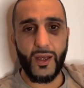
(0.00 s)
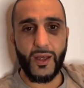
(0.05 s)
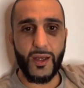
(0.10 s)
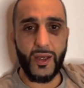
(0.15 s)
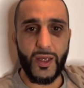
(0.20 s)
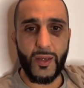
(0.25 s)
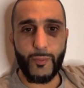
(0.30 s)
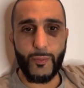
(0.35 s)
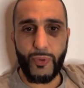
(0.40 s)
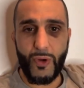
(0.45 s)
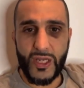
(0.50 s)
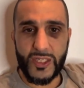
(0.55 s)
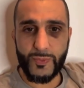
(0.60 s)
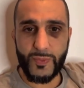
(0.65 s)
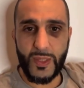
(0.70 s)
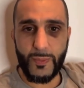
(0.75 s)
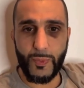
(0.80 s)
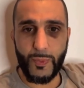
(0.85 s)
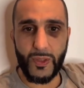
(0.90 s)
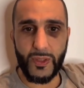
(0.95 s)
impress
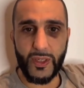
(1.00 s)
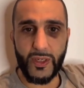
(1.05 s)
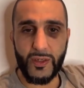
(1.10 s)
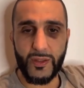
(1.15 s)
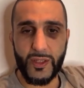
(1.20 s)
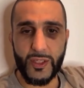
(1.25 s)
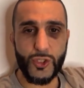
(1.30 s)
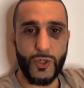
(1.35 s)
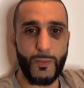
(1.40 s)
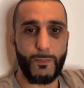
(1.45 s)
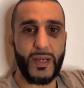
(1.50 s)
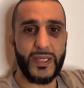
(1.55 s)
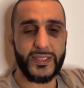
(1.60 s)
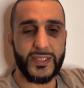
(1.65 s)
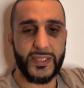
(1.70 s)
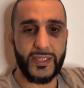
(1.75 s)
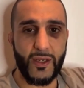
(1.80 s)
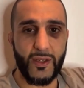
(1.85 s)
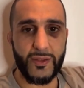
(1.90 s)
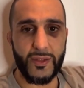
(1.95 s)
people here that you're
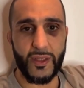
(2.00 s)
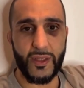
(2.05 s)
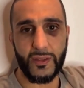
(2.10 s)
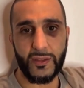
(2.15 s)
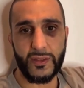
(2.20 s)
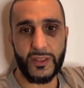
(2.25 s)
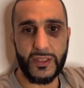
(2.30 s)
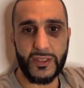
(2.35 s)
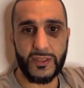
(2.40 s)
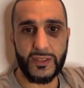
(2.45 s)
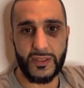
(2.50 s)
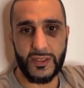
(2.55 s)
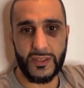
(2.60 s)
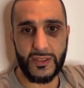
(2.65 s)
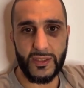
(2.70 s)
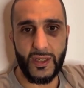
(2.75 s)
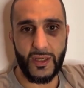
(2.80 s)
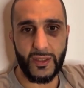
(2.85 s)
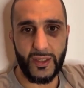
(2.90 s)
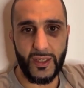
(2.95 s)
busting on these
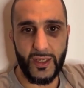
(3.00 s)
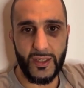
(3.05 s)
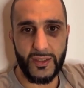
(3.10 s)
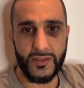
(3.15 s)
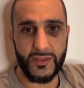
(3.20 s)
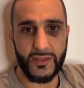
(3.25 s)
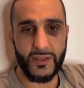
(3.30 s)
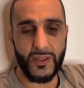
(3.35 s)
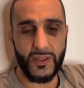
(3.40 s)
young kids?